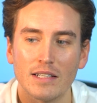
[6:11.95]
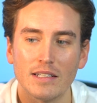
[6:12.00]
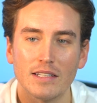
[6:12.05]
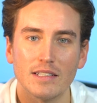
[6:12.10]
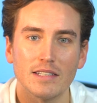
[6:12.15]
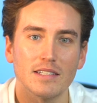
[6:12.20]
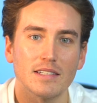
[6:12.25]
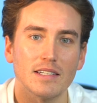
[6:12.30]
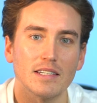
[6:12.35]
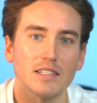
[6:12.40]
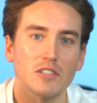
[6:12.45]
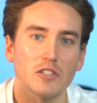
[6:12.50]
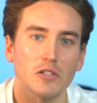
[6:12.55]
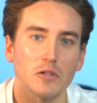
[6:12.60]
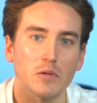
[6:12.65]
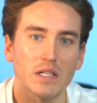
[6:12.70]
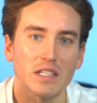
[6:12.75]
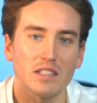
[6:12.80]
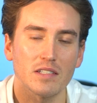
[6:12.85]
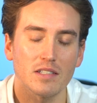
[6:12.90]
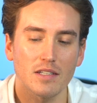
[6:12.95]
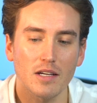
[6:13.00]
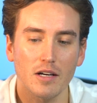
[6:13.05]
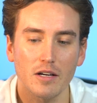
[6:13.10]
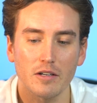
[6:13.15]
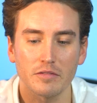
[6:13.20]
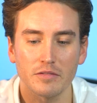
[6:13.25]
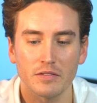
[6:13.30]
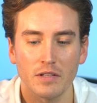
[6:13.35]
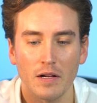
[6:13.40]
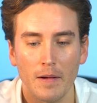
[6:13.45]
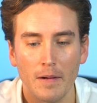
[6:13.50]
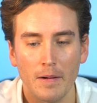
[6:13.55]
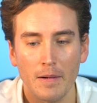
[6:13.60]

listening to his stuff.